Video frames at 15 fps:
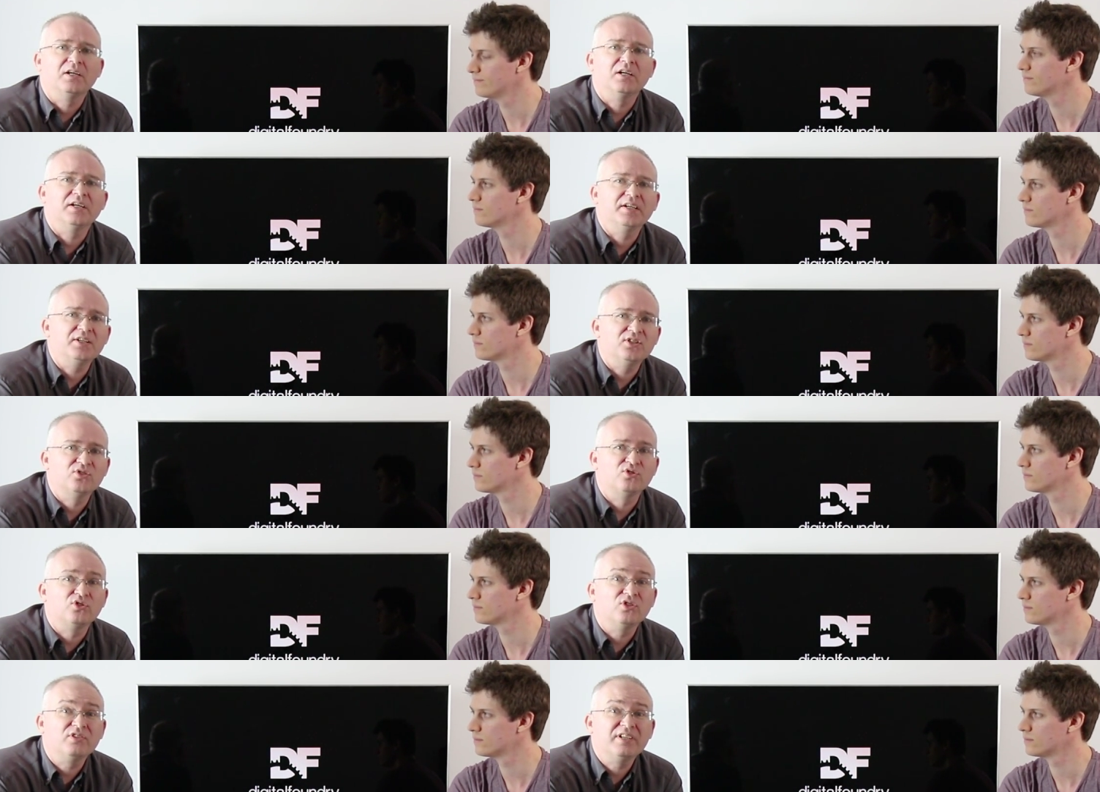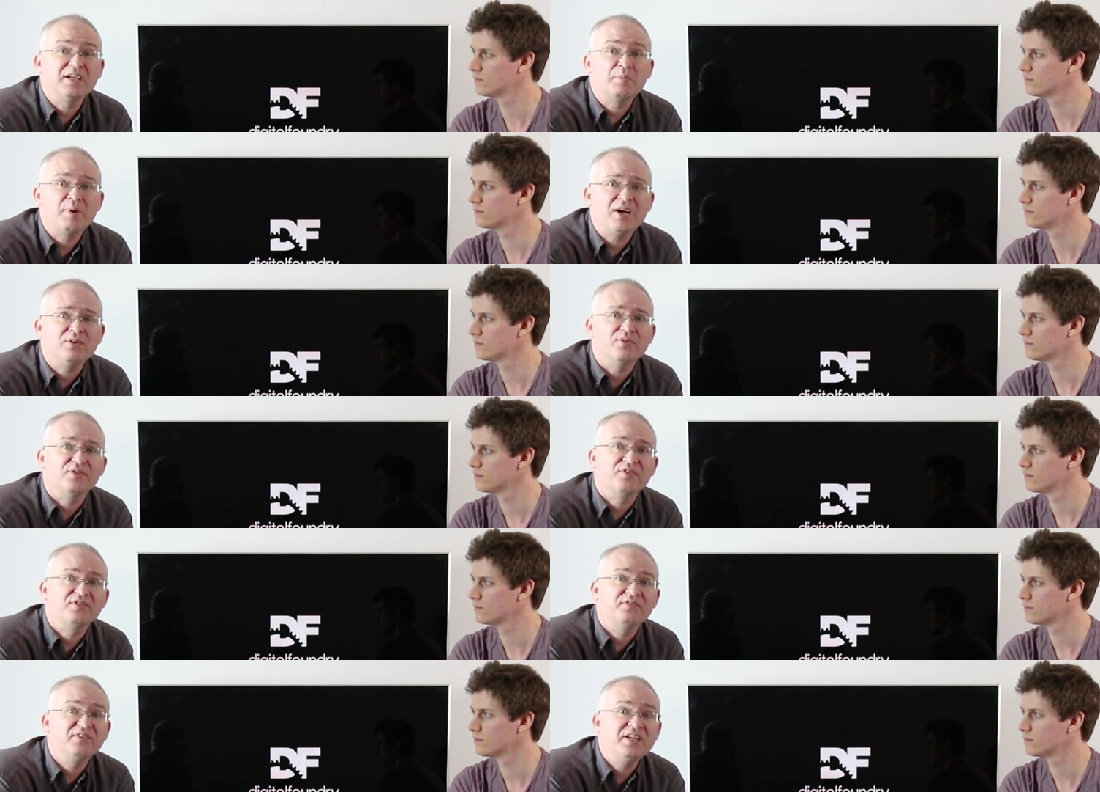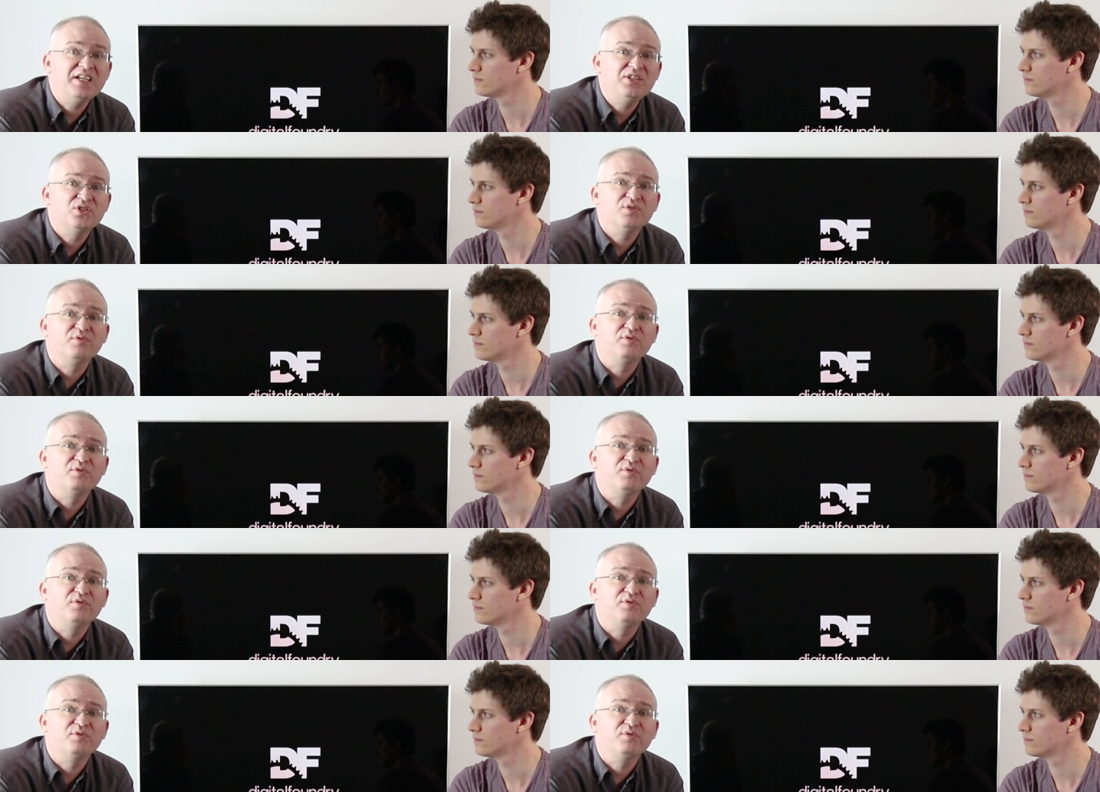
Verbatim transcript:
Speaker 1: uh, is drawing about three to